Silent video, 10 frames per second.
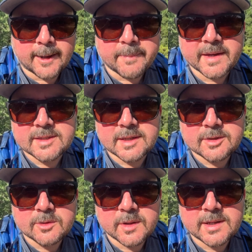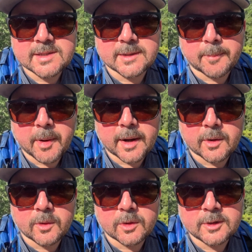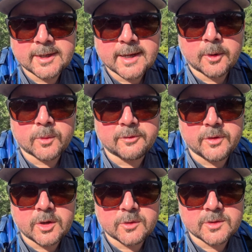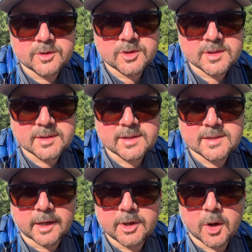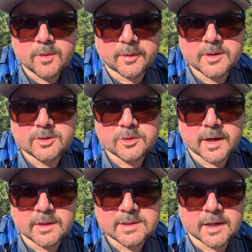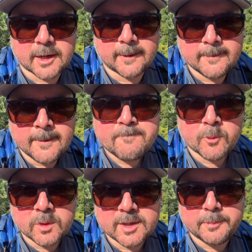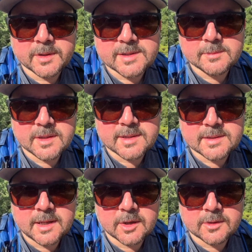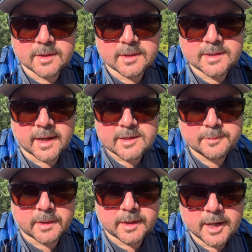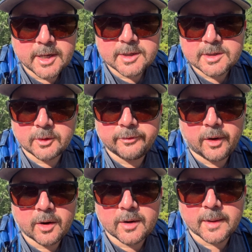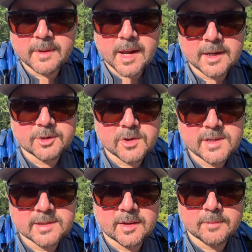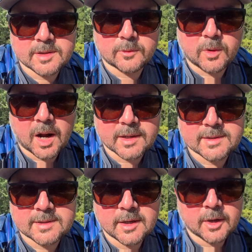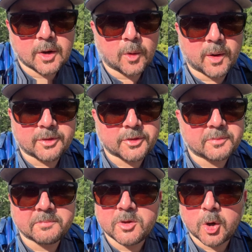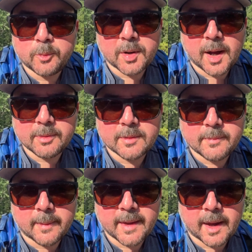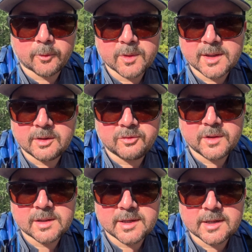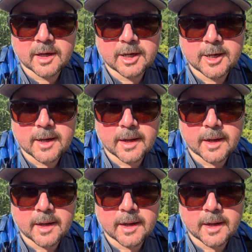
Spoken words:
accessories and apparel reviews, just because I know that this trail is going to really put some of this gear to the test. But so far, I'm hitting tree stumps and rocks with no problem. I'm not really feeling a